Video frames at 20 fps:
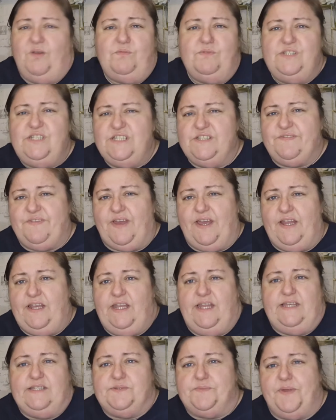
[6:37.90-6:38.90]
which is fine.
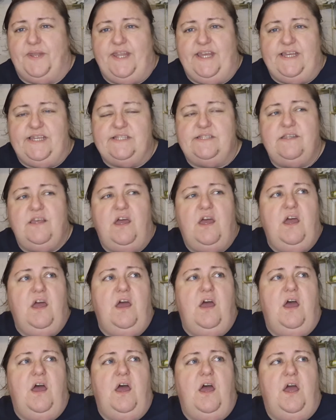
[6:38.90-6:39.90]
It is what it
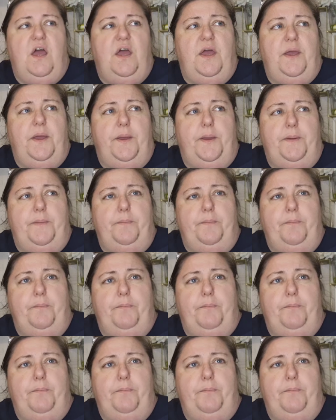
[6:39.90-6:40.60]
is.